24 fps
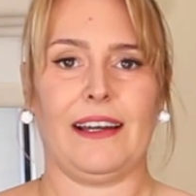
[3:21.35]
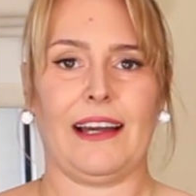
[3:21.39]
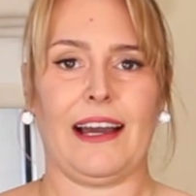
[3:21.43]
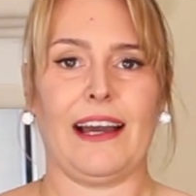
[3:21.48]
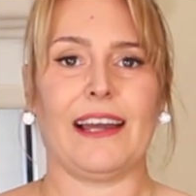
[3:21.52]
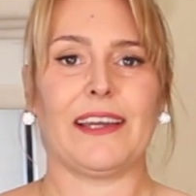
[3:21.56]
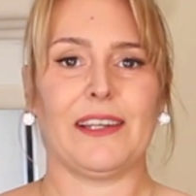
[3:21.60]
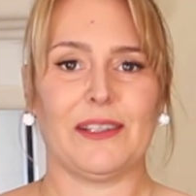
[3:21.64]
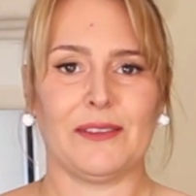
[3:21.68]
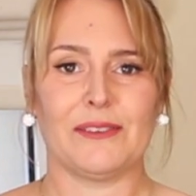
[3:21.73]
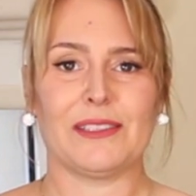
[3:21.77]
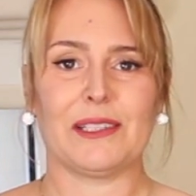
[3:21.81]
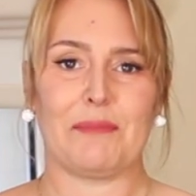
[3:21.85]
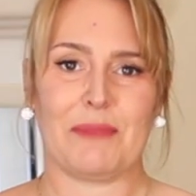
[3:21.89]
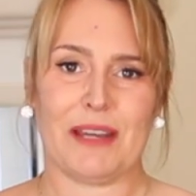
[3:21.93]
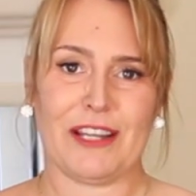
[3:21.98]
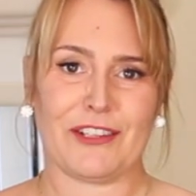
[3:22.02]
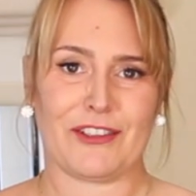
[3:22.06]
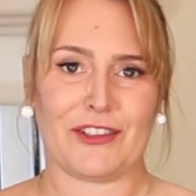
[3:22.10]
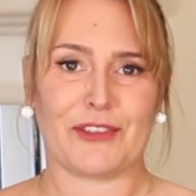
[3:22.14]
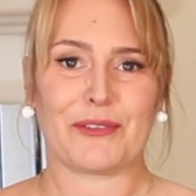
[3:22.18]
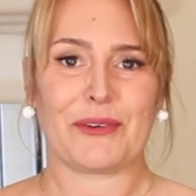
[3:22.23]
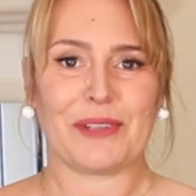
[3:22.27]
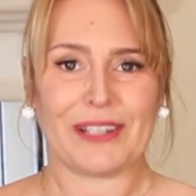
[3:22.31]
I only
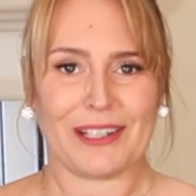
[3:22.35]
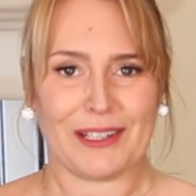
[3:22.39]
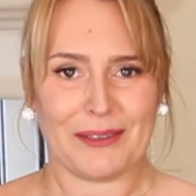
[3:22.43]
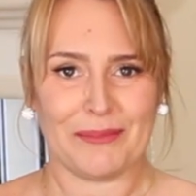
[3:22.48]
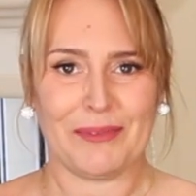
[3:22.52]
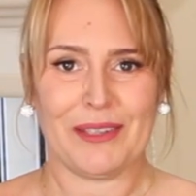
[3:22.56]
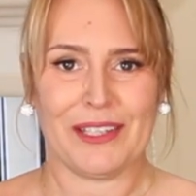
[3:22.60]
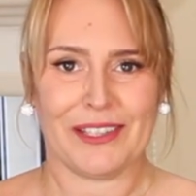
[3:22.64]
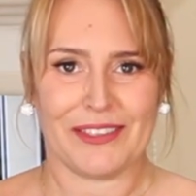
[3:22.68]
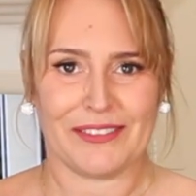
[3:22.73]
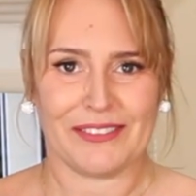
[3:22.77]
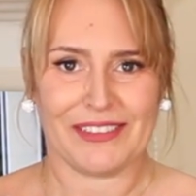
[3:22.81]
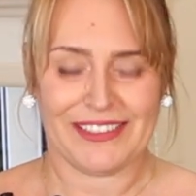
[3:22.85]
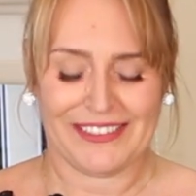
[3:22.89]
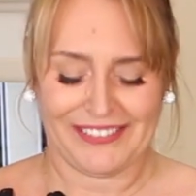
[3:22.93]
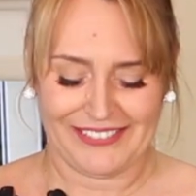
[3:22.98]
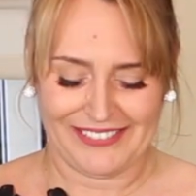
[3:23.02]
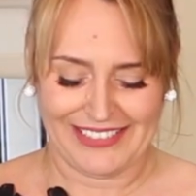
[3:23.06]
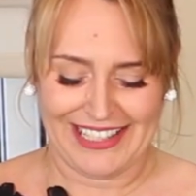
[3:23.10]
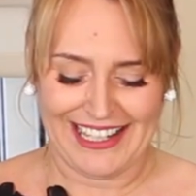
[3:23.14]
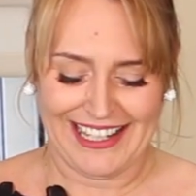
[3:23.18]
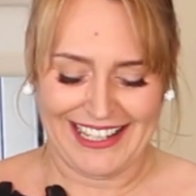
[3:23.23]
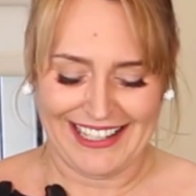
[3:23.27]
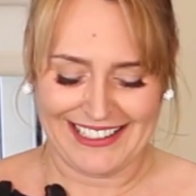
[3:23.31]
measure when I'm here with
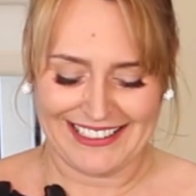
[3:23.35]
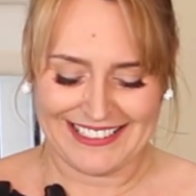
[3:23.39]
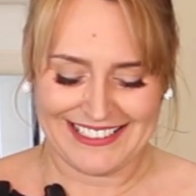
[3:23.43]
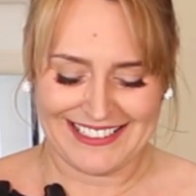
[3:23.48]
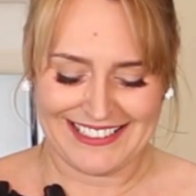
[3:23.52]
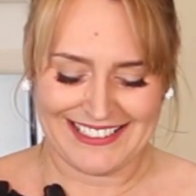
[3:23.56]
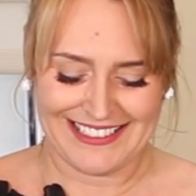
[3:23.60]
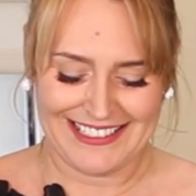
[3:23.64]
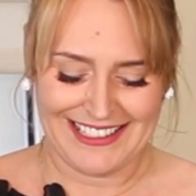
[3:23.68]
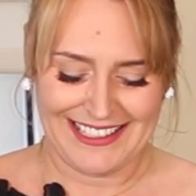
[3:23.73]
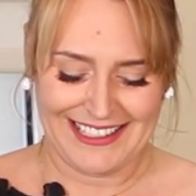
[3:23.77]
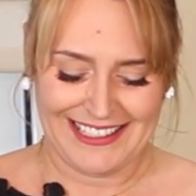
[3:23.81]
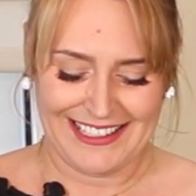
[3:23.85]
you guys.